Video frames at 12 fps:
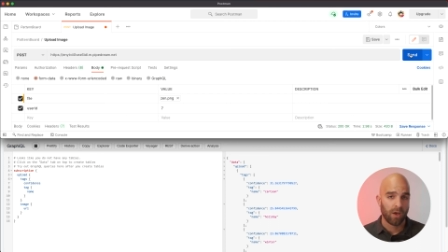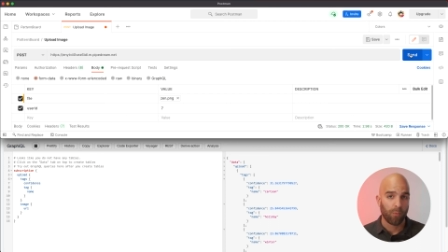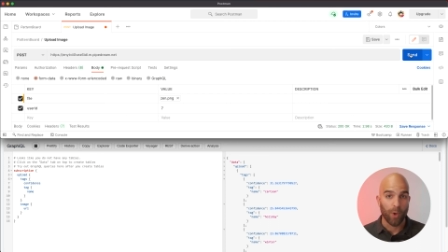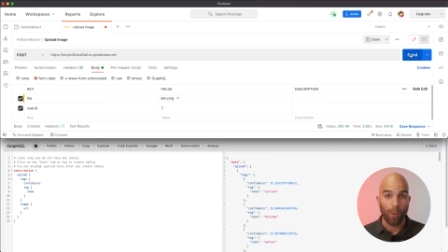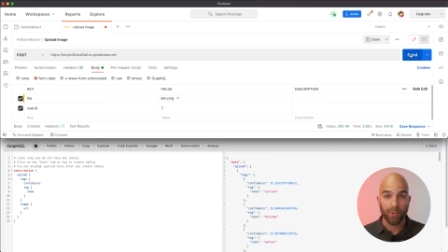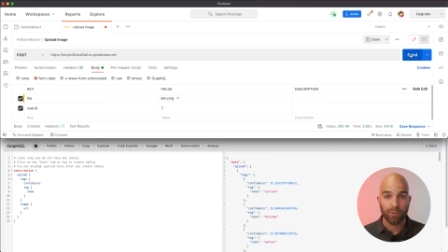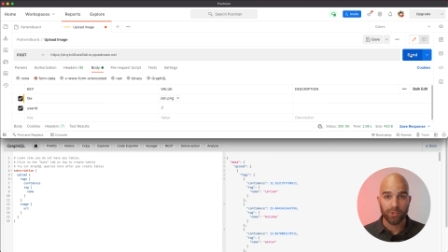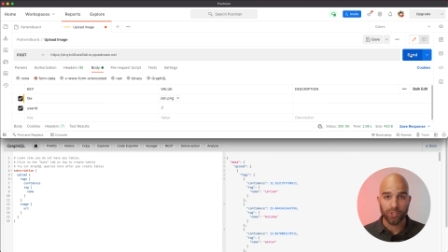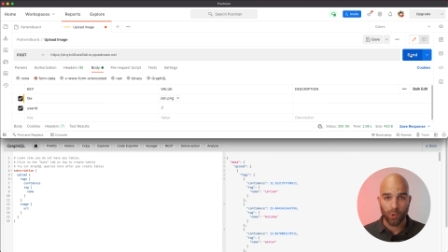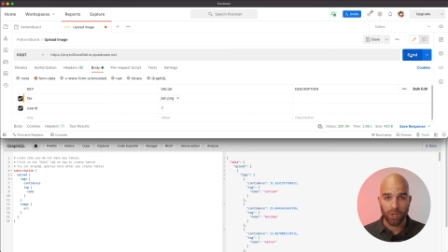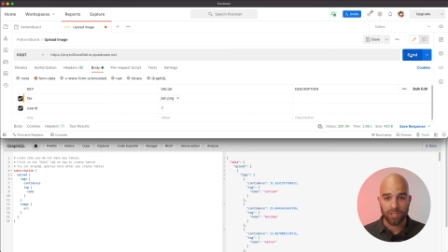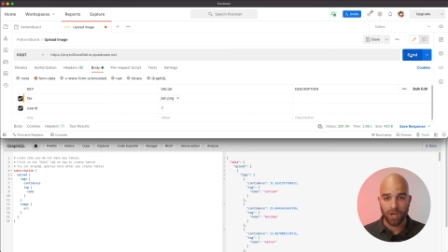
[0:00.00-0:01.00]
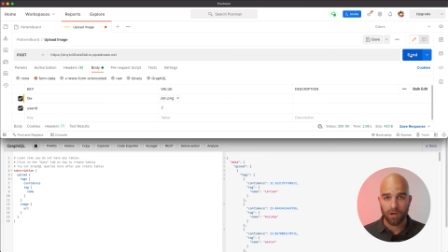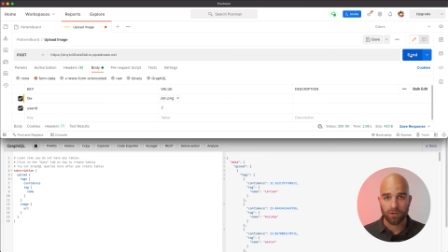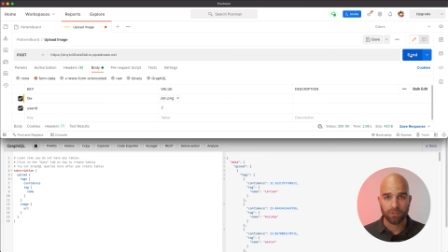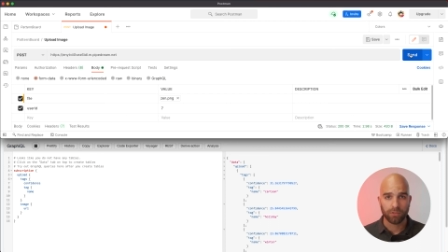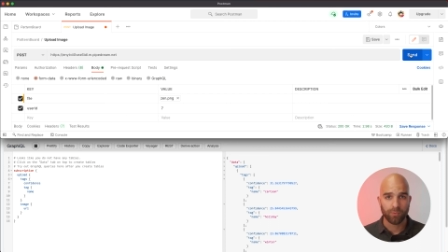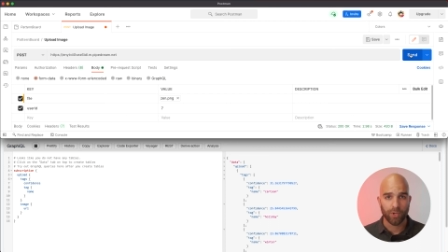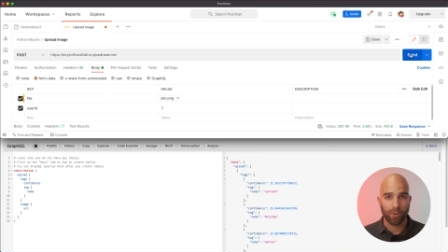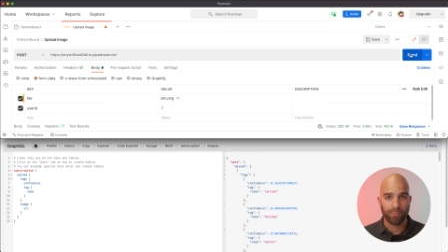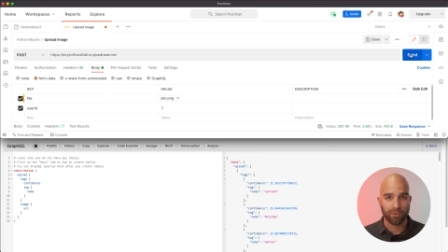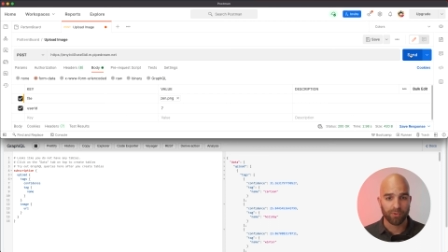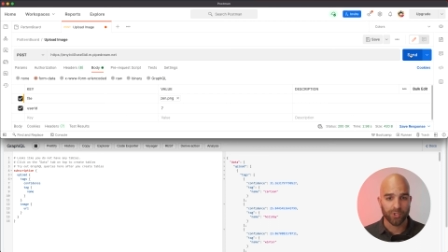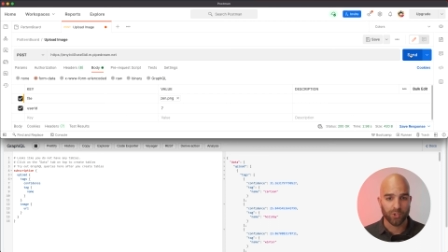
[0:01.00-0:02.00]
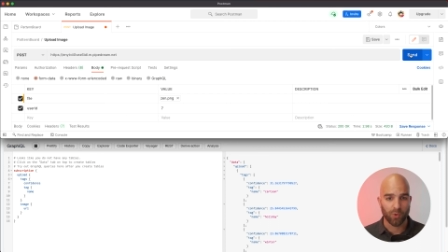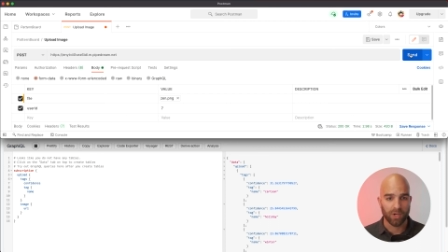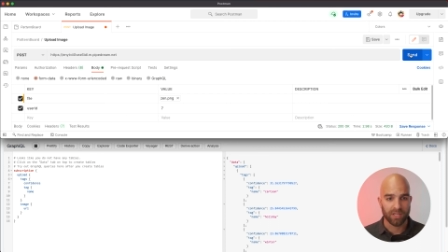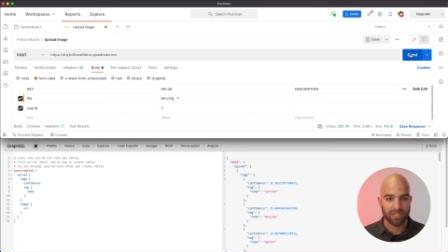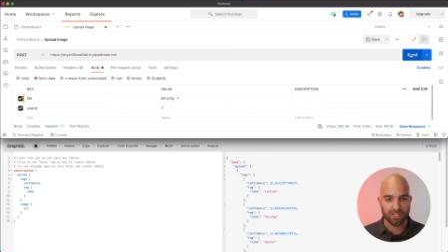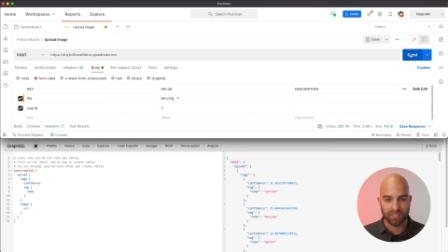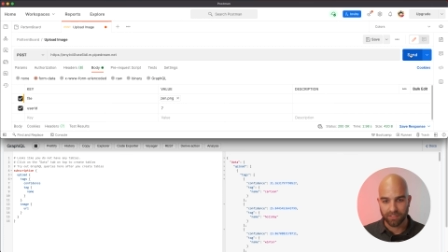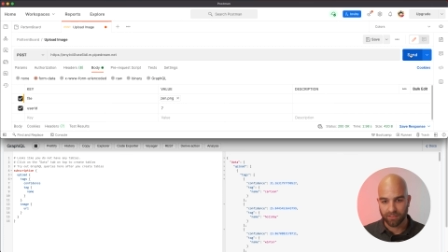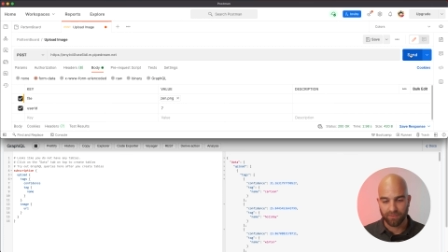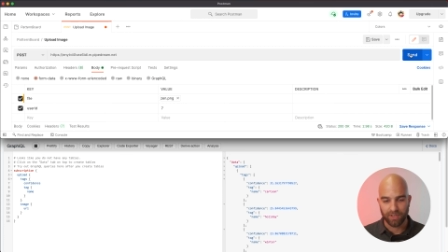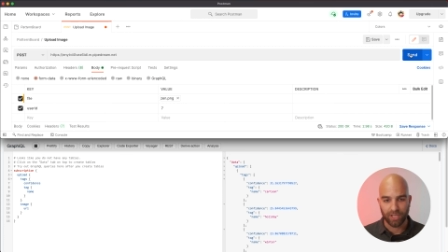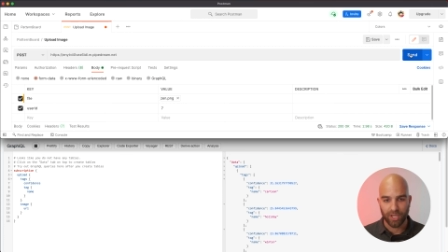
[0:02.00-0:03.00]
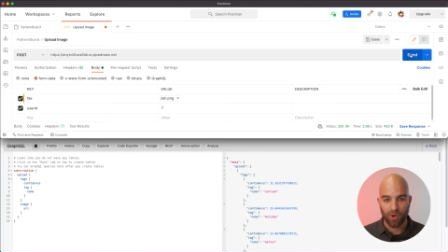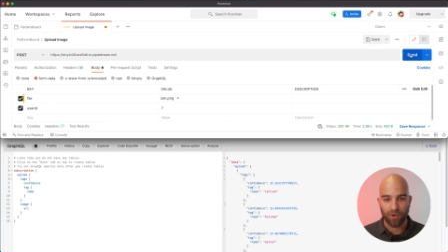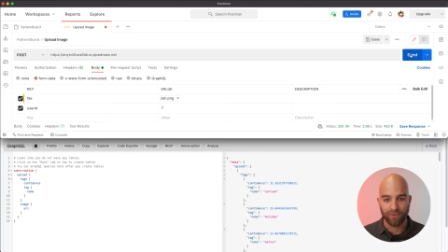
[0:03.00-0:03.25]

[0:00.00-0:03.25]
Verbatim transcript: We hope you enjoyed the article. We hope you enjoyed this little video.